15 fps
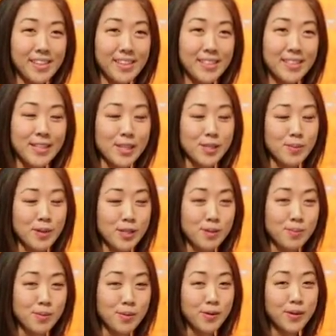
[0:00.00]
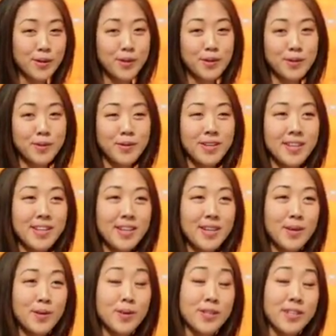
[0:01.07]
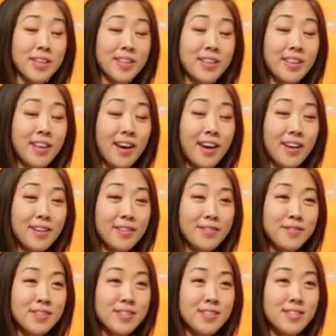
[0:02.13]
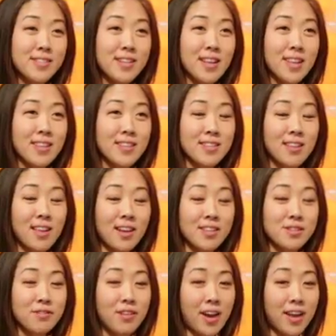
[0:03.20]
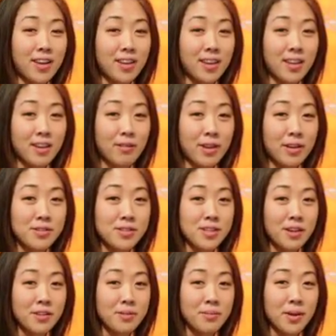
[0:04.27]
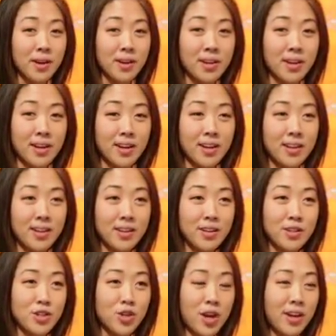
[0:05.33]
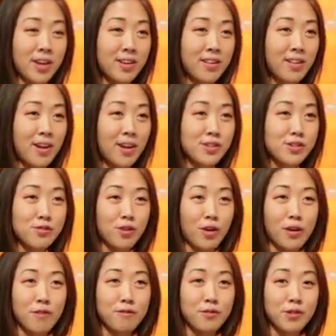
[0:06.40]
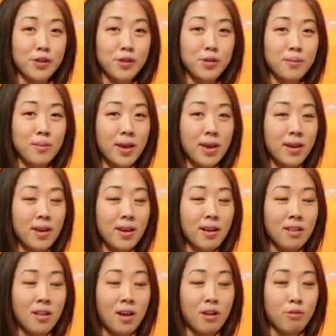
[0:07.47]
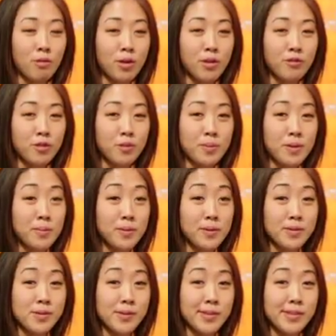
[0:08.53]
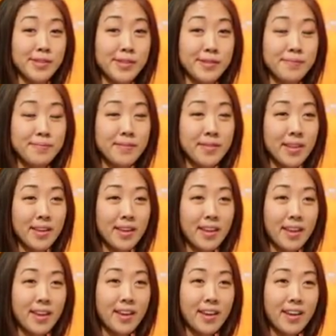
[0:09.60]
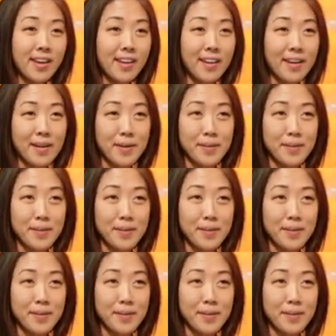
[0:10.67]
6 months in Peru, which I loved. Did lots of hiking around South America, tried lots of great food, met a lot of wonderful people as well too. Um,